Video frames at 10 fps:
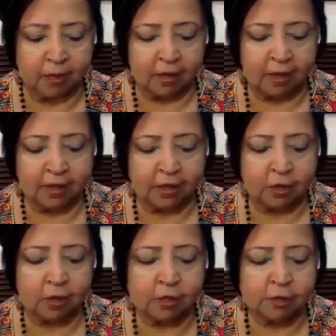I
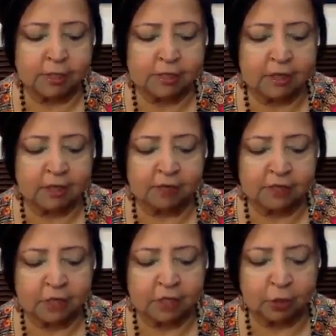acknowledge myself
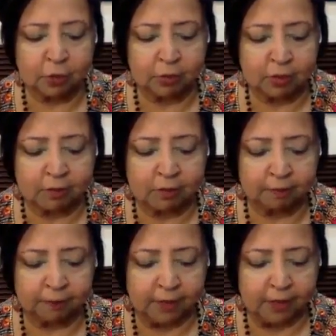as a human.
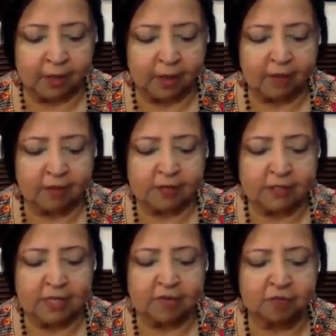I
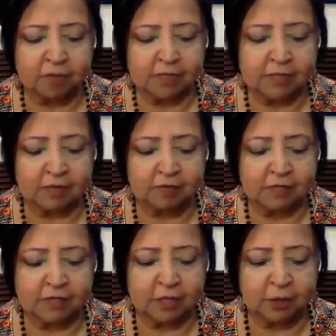receive myself
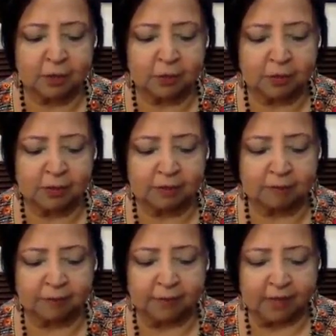as a human.
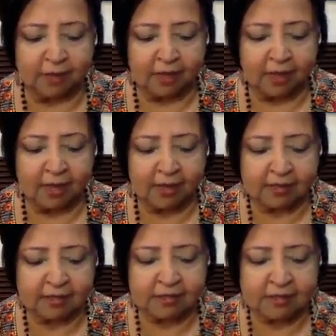I
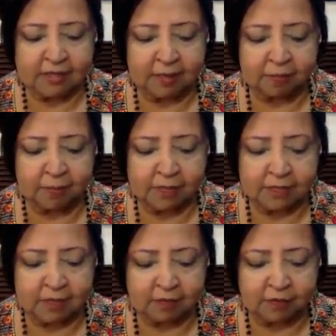accept
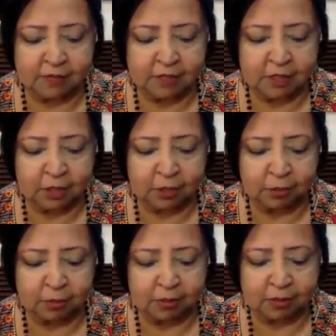myself as a human.